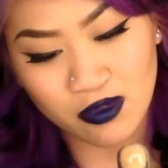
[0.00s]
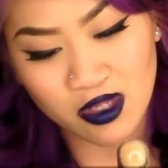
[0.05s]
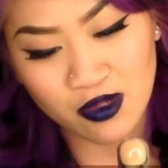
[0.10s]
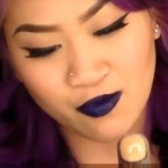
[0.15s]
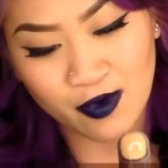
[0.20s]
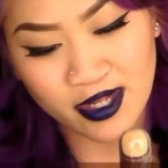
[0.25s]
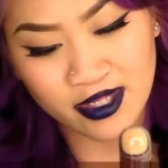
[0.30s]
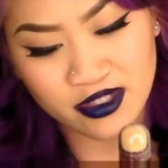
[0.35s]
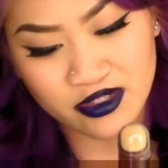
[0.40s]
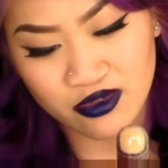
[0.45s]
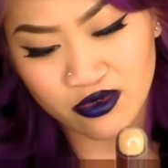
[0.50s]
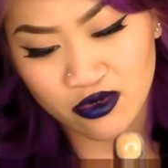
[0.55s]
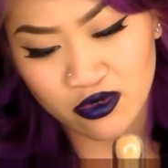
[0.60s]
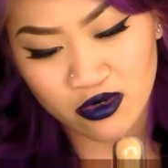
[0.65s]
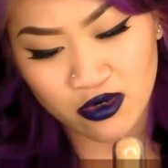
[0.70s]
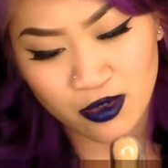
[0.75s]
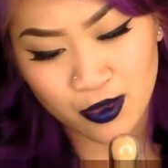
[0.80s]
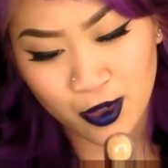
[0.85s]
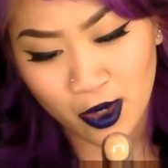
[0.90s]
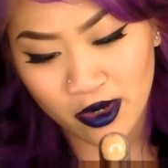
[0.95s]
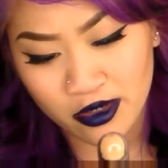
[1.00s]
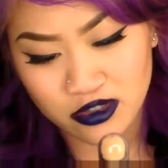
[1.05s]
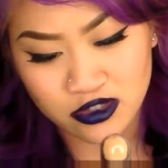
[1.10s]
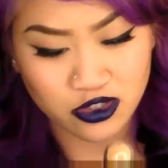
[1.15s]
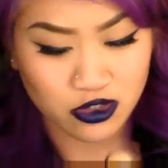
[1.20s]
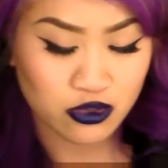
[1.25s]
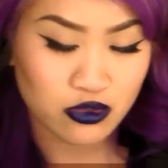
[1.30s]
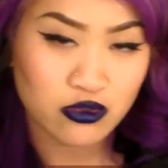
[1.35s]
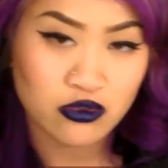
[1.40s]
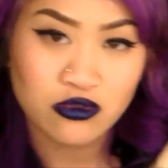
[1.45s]
Eraser Dark
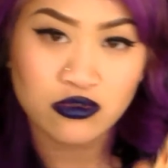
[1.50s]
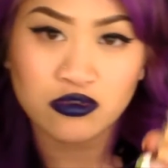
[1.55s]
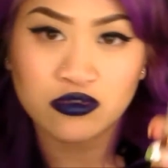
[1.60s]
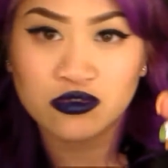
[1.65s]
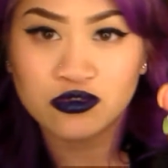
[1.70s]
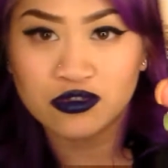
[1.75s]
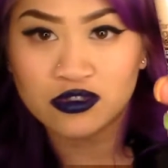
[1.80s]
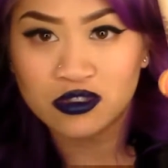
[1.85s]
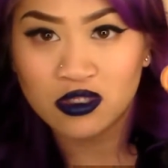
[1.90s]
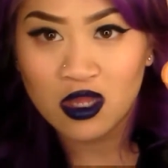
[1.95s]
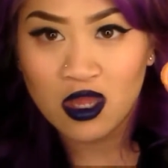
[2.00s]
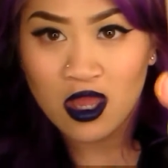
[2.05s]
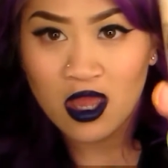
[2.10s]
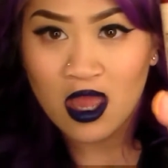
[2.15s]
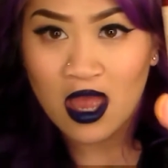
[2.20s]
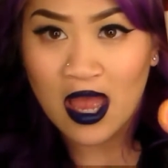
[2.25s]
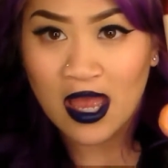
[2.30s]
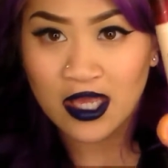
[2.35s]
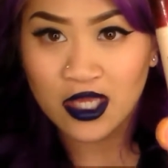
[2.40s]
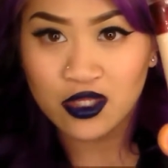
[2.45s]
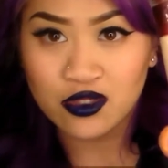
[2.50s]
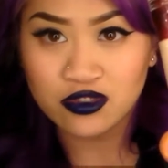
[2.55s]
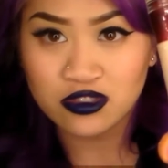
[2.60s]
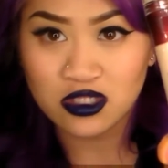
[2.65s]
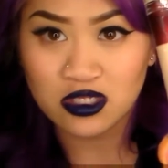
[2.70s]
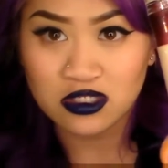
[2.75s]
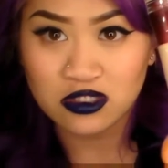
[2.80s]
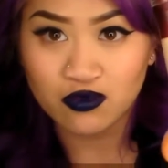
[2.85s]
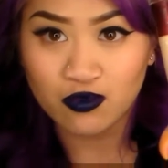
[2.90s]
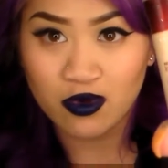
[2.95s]
Circles. I use
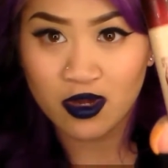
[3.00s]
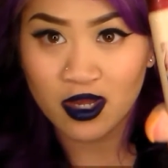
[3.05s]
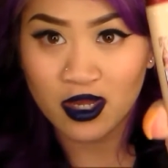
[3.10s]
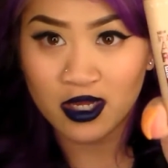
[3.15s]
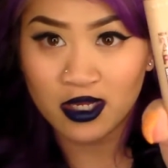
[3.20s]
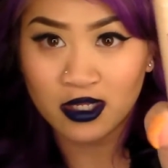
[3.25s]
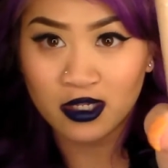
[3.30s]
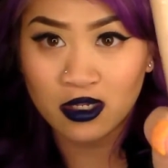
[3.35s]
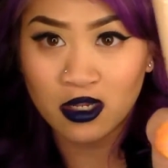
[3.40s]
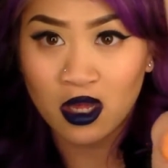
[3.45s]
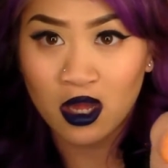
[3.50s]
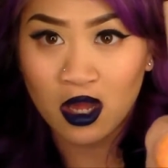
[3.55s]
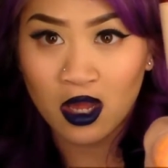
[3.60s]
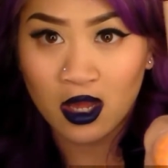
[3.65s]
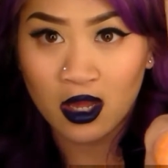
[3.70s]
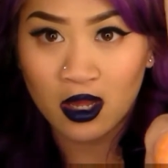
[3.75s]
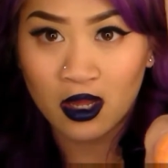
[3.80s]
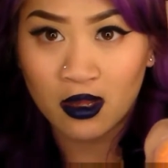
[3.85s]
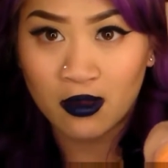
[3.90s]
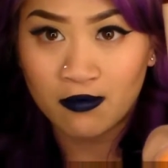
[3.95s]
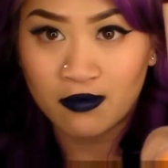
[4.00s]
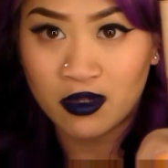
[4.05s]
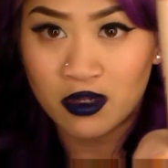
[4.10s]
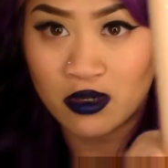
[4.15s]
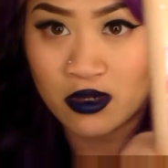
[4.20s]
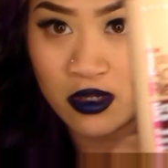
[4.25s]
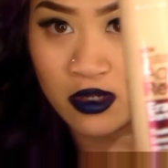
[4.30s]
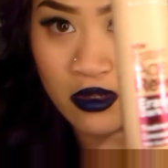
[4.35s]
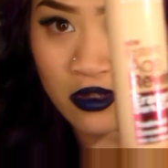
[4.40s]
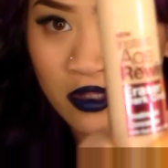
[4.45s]
this one,
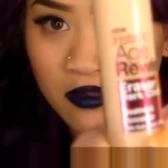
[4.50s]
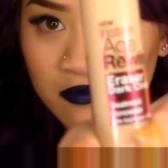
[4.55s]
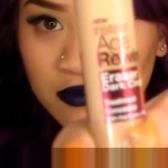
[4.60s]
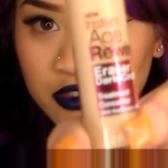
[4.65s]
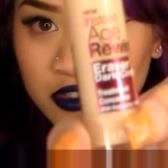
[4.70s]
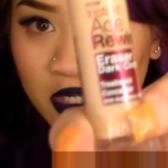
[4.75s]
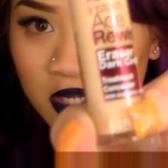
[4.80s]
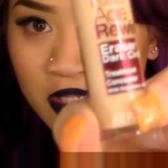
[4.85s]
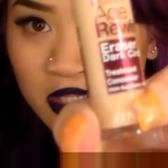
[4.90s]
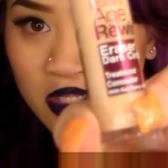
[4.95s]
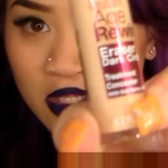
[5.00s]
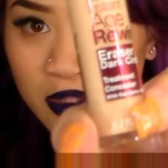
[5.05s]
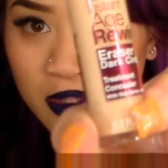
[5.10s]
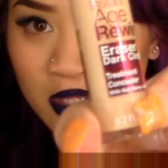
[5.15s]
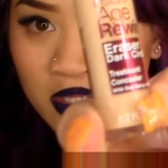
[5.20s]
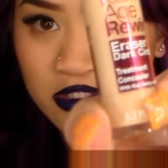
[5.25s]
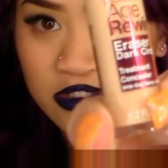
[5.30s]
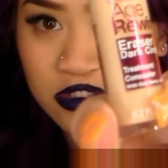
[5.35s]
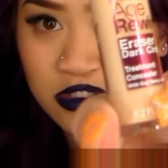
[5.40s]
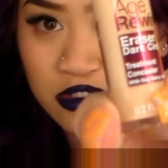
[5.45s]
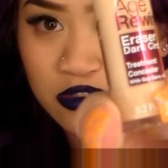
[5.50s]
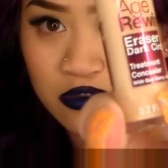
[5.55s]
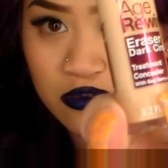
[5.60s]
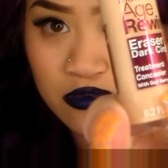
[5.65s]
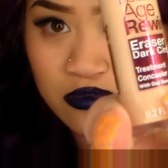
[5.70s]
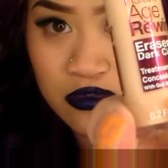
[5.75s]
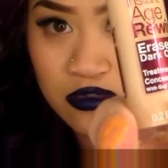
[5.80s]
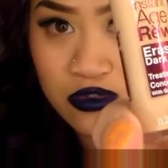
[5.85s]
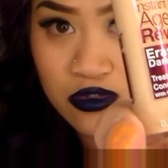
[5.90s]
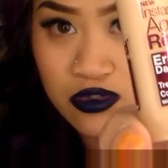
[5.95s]
here we go, let me try to get that to
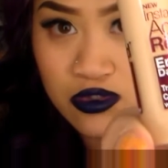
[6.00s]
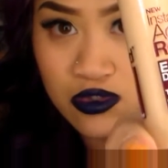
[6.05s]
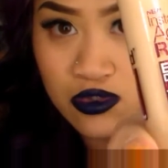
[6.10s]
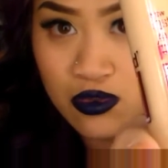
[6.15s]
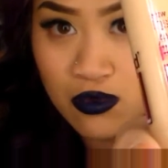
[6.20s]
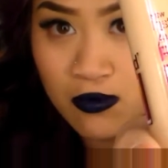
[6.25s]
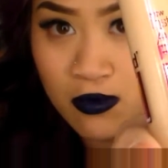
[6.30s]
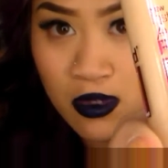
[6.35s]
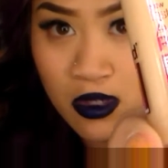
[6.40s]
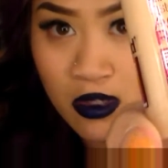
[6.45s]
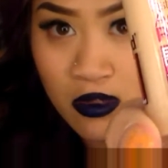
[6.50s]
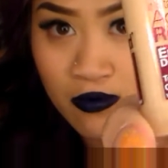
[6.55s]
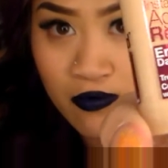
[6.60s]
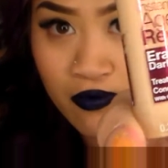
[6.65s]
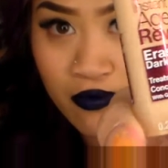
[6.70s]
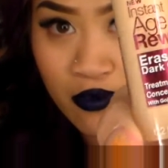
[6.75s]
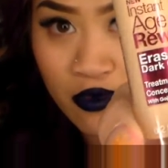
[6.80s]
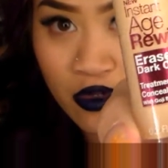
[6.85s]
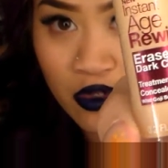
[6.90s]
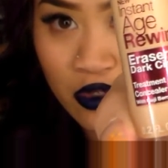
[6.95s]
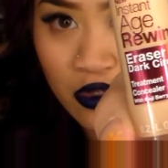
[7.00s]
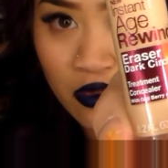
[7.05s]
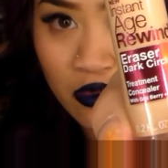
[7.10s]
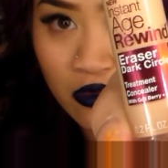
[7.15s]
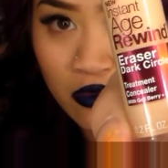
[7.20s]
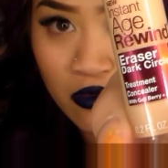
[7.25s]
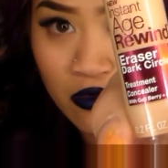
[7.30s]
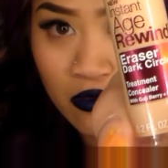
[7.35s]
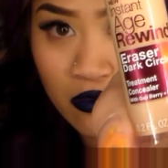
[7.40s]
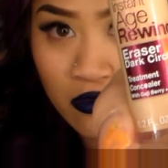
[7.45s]
zoom in for
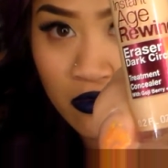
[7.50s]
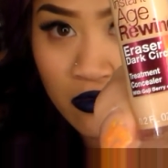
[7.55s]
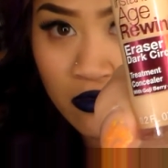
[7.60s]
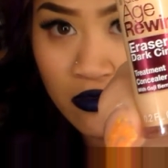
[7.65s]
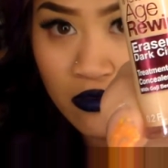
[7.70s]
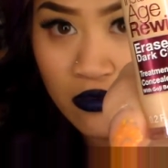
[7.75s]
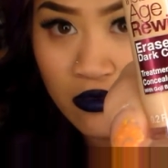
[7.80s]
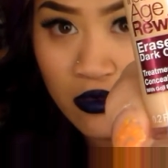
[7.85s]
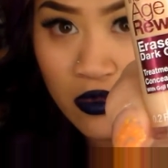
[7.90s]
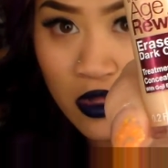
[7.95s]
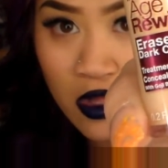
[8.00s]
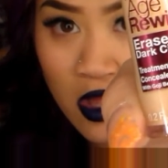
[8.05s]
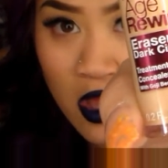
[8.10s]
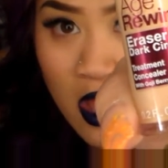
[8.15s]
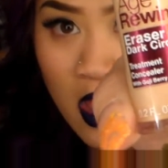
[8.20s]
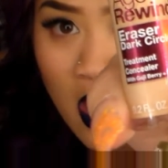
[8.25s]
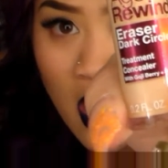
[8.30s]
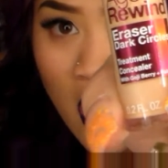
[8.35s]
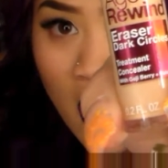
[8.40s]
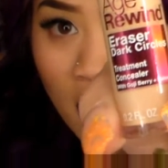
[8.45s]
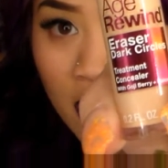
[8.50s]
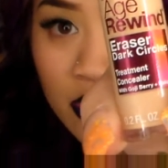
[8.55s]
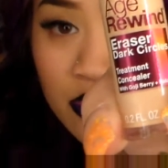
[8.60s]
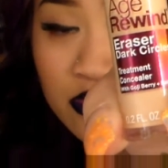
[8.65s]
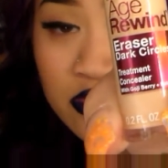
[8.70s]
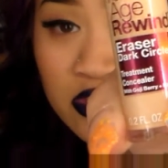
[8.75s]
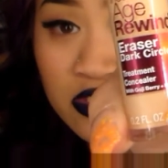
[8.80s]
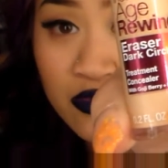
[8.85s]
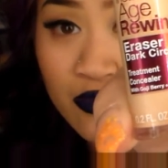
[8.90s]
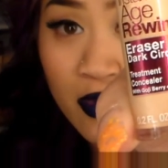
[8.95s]
you. I
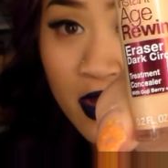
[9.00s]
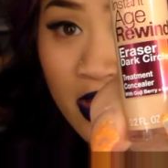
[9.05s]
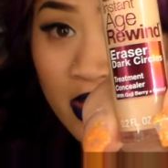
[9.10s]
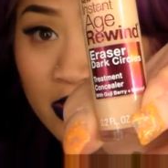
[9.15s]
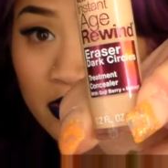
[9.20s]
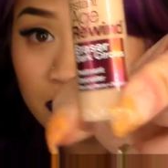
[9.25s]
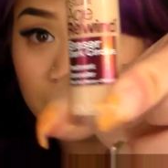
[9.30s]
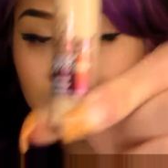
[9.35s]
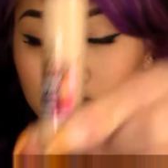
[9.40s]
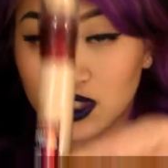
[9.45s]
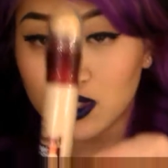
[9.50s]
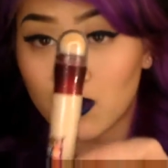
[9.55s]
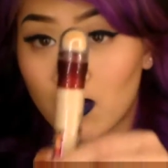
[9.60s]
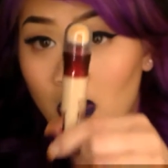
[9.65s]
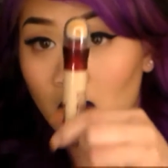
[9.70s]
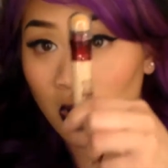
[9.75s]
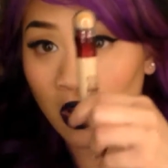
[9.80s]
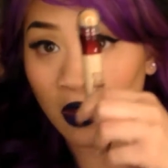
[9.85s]
use this one to